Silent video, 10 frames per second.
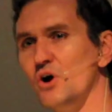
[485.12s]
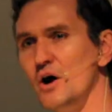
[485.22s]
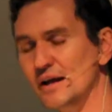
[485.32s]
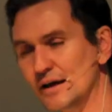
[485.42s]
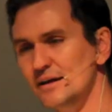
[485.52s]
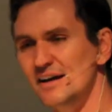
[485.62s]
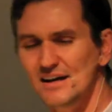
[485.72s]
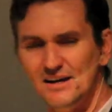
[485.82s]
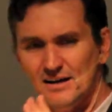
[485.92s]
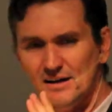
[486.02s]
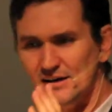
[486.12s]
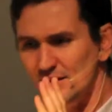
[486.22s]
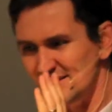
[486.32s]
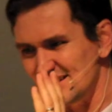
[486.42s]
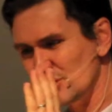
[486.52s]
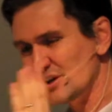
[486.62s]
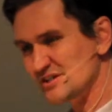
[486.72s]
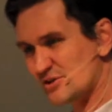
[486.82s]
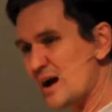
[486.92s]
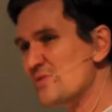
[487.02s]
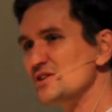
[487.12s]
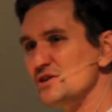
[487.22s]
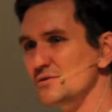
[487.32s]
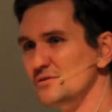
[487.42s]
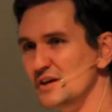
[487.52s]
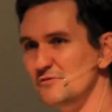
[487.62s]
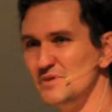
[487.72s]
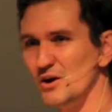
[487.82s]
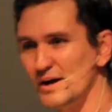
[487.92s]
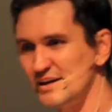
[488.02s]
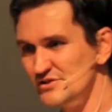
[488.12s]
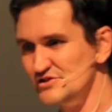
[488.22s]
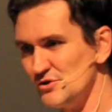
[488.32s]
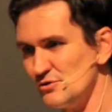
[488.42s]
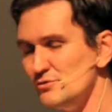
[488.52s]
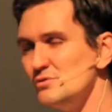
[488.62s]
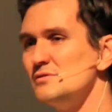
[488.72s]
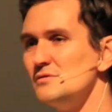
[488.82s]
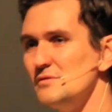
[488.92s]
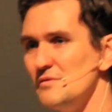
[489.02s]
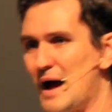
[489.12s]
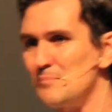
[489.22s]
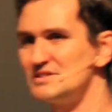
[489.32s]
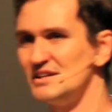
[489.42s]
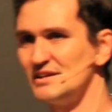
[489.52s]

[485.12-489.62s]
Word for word: deciding look it's great that you give that I can do that